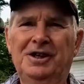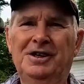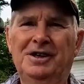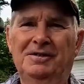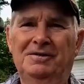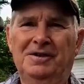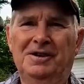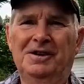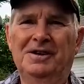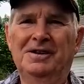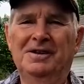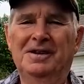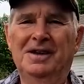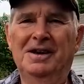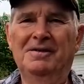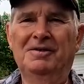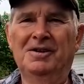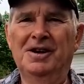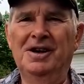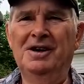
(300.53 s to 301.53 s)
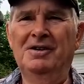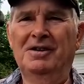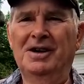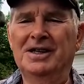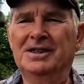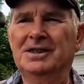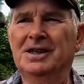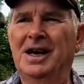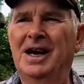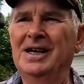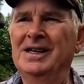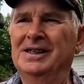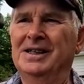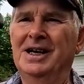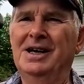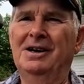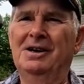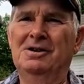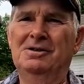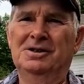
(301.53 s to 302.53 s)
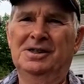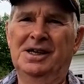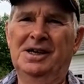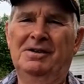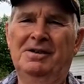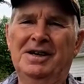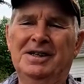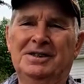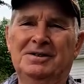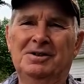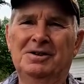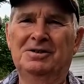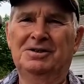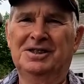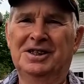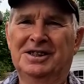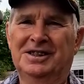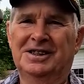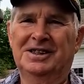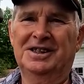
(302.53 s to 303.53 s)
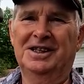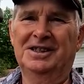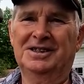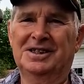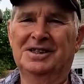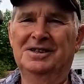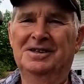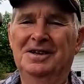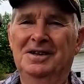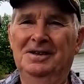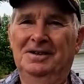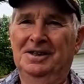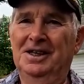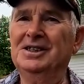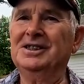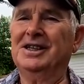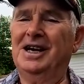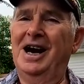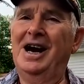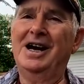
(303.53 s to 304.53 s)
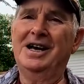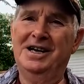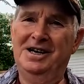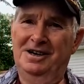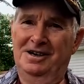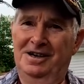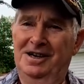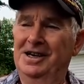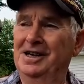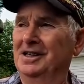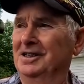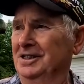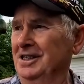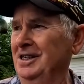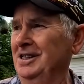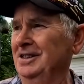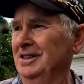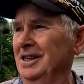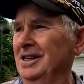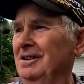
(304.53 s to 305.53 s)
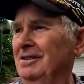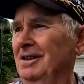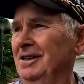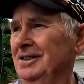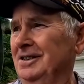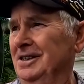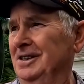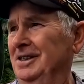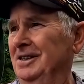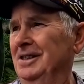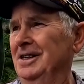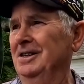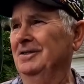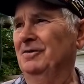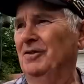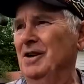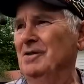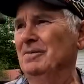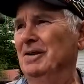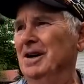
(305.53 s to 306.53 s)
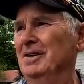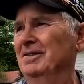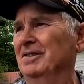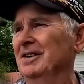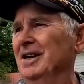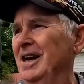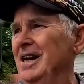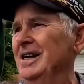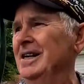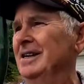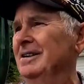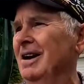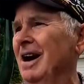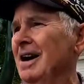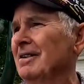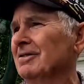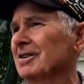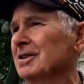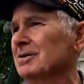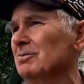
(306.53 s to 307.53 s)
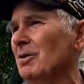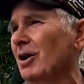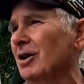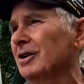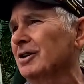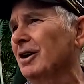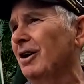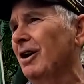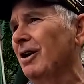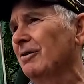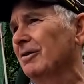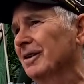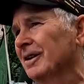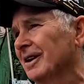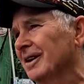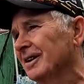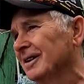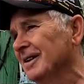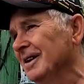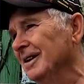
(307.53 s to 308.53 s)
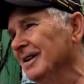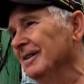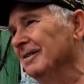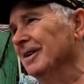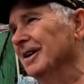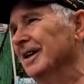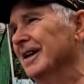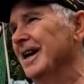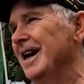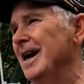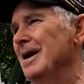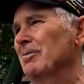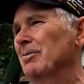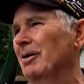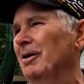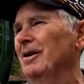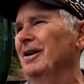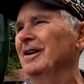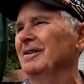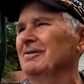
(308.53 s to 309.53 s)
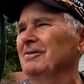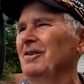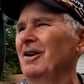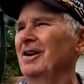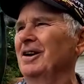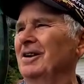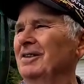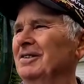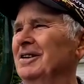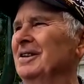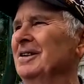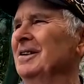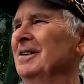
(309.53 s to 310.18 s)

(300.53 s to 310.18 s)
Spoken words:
too if you're interested. I can tell who's interested in Route 66, and this guy here he's interested. He's filming everything, and he drives a smart car with a with a camper in front of it.